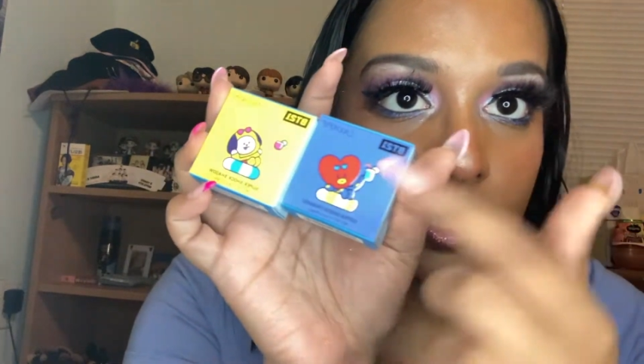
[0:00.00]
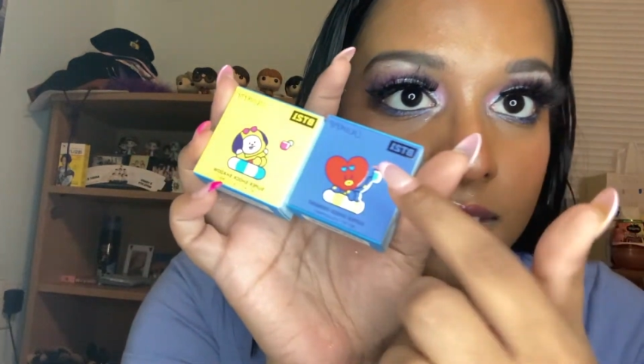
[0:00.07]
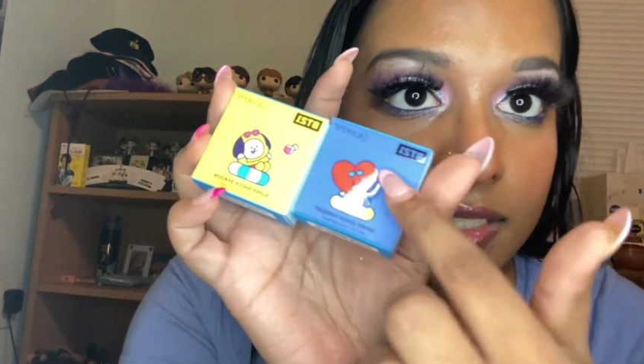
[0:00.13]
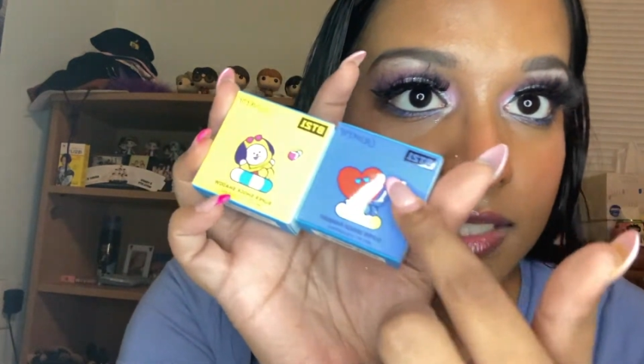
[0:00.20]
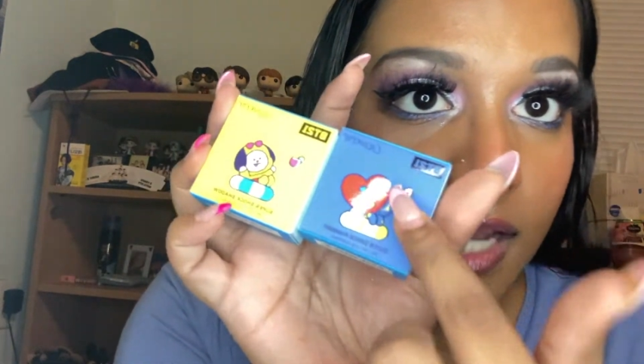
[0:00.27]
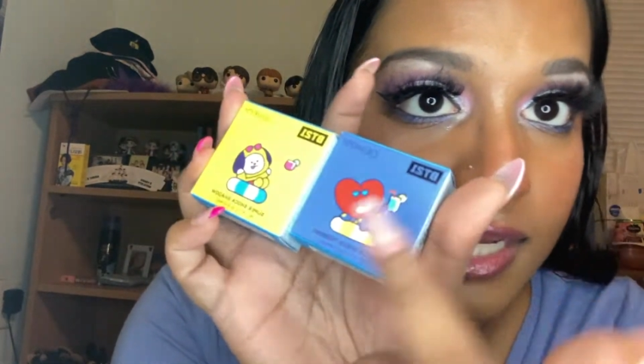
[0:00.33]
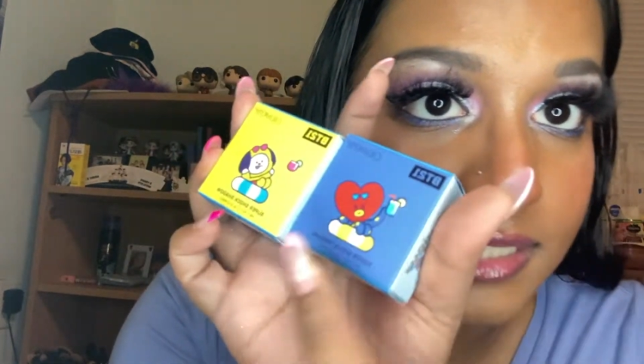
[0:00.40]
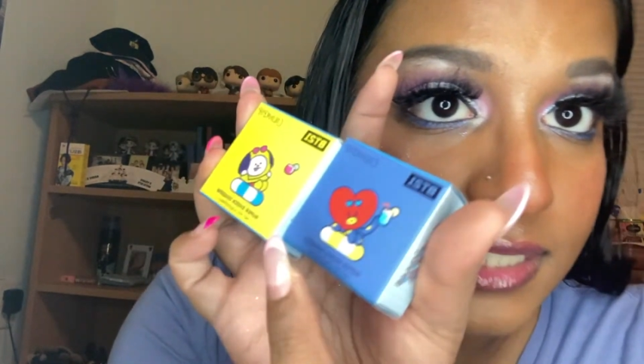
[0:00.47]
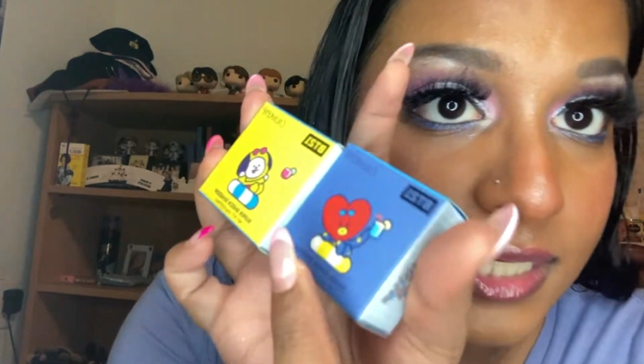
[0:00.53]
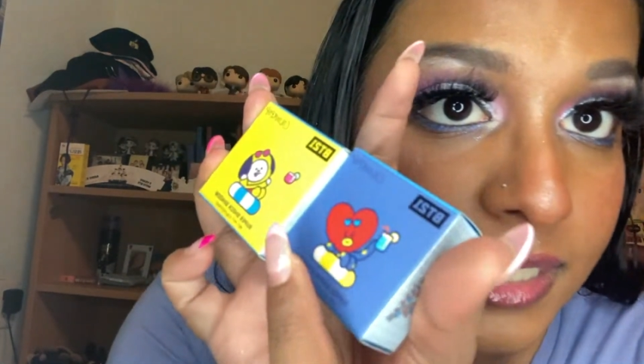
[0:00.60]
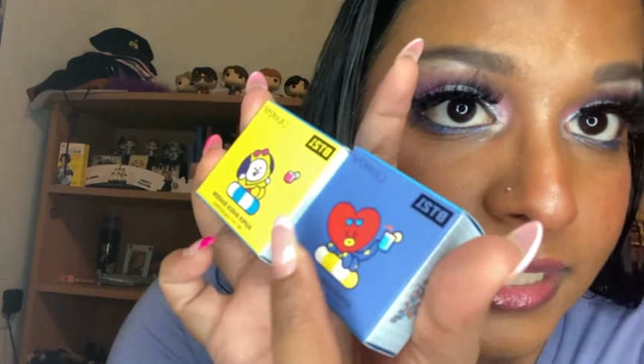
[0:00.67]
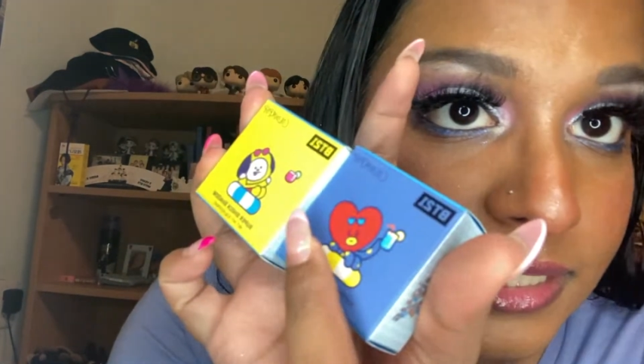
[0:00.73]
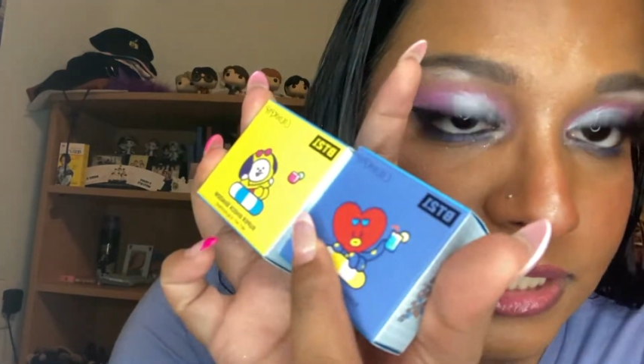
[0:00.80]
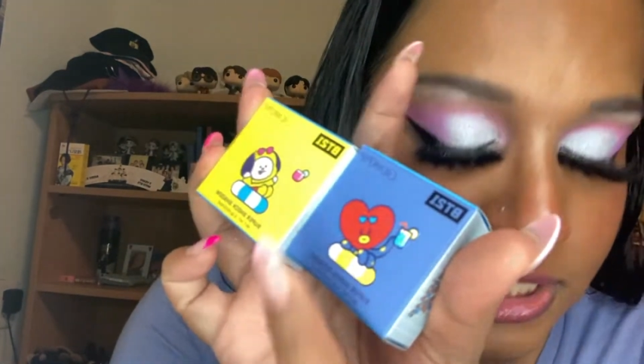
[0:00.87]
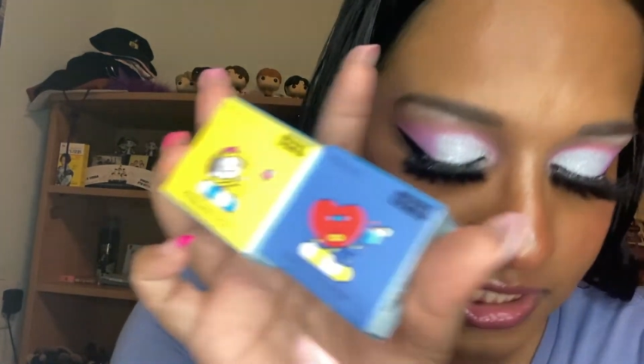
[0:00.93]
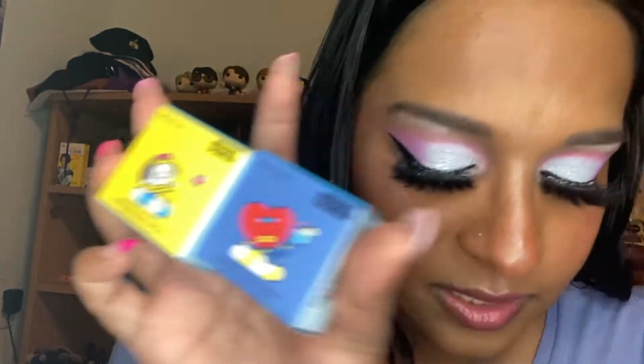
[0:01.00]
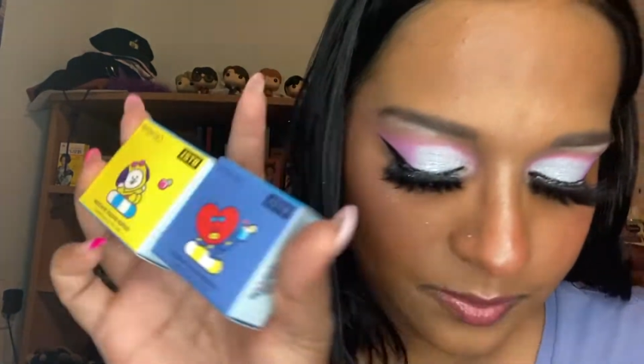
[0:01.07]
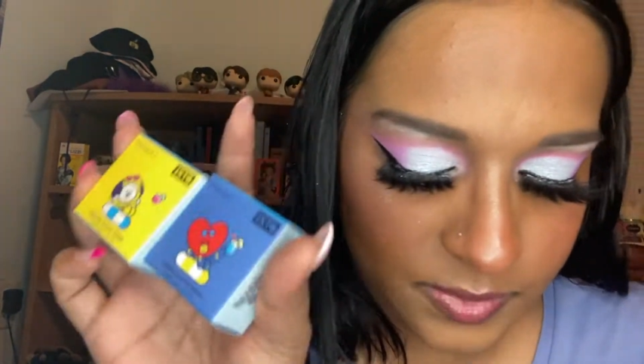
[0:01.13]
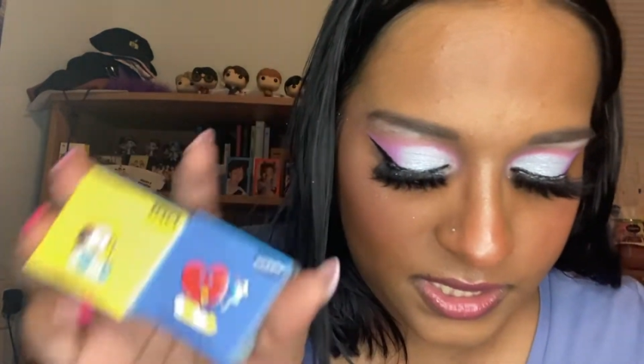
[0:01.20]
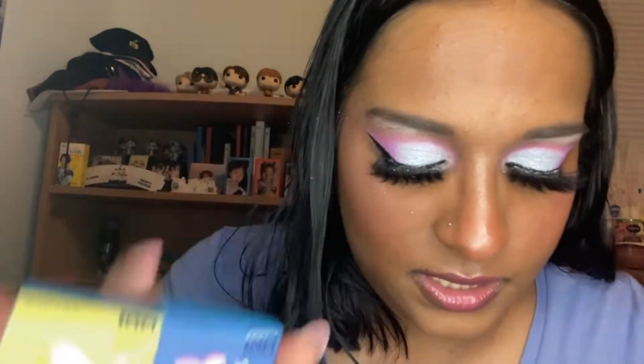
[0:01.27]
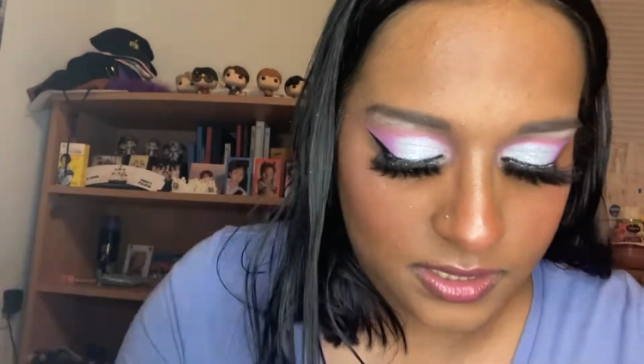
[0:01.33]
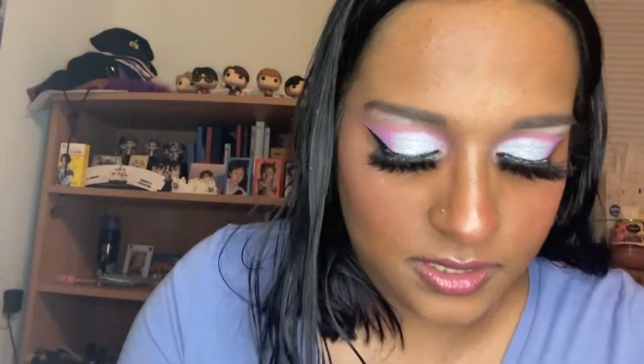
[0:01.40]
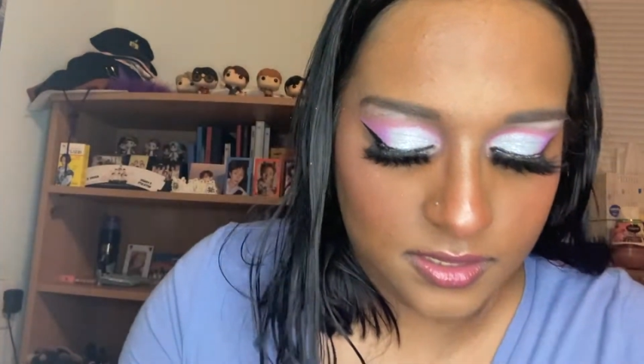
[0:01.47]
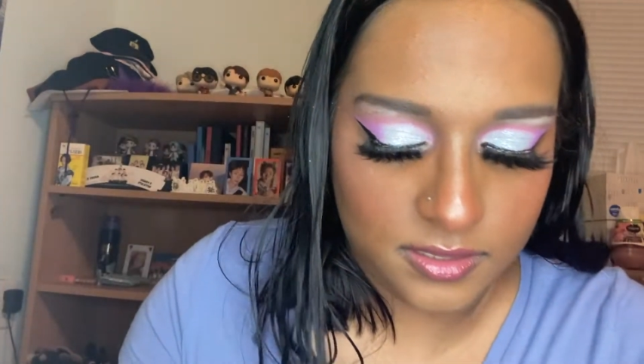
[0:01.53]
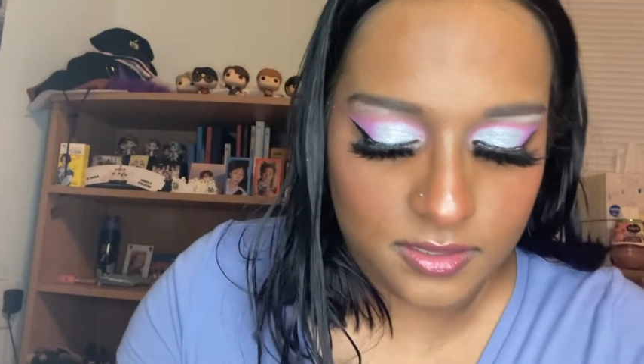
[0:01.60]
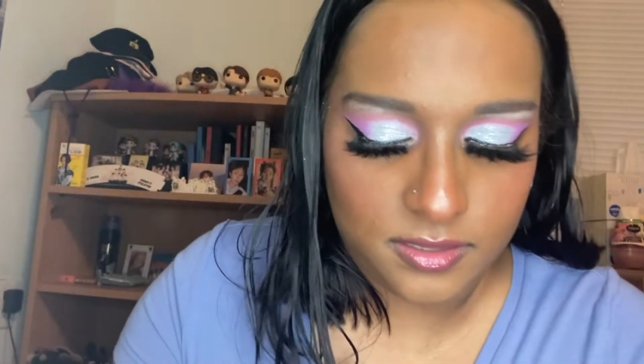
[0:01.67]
Tata, and Chimmy,